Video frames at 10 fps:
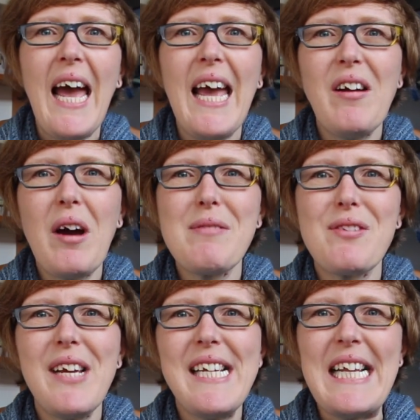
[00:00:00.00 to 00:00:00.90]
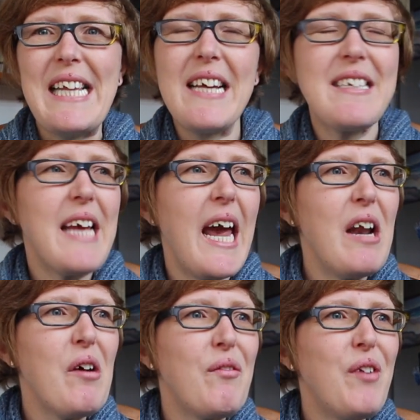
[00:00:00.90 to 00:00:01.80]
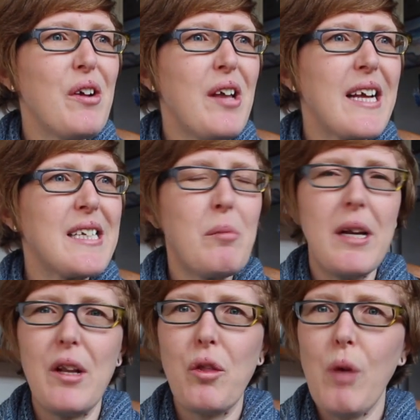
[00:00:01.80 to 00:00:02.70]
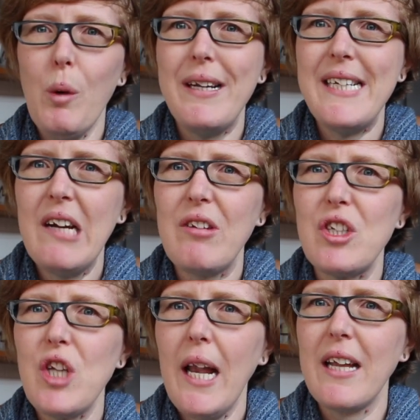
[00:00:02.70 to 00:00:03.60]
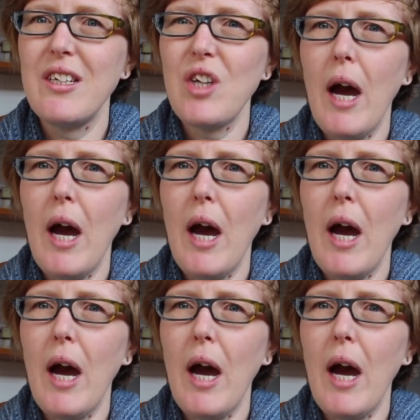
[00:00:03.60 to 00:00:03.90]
and I was reading this and it felt like someone had thrown down a challenge.